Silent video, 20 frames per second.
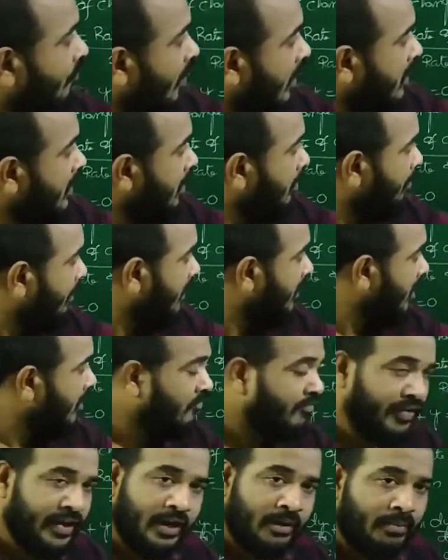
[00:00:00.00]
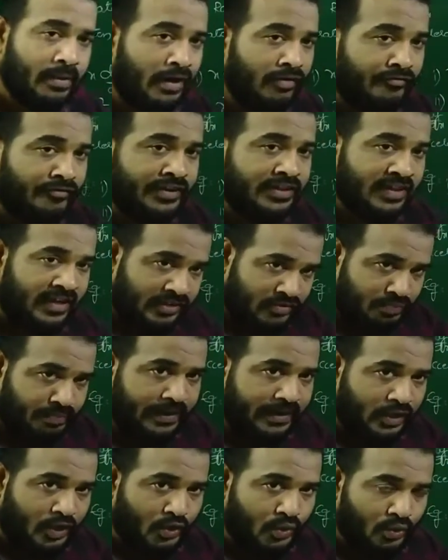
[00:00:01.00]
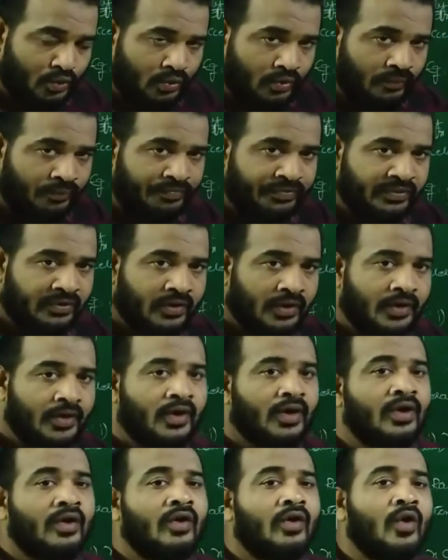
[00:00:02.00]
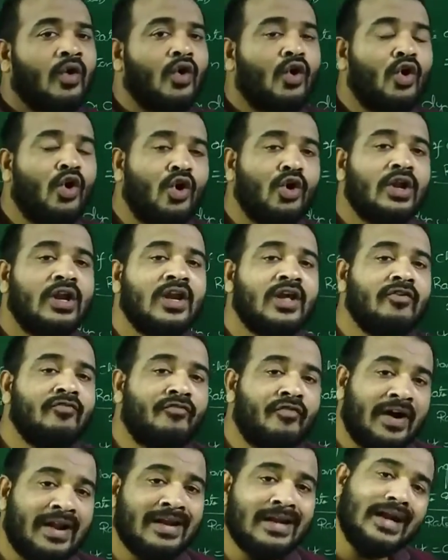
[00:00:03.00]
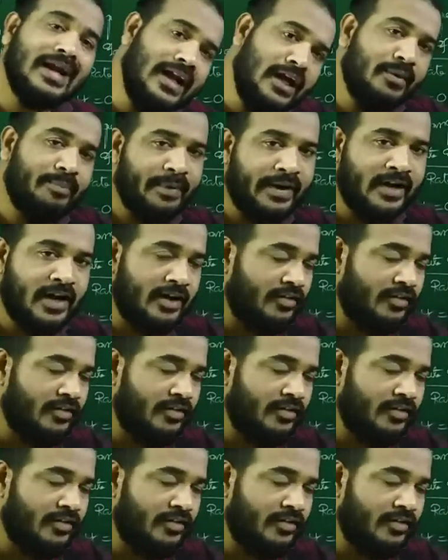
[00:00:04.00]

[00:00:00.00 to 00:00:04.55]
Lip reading: dependent variable with respect to only one independent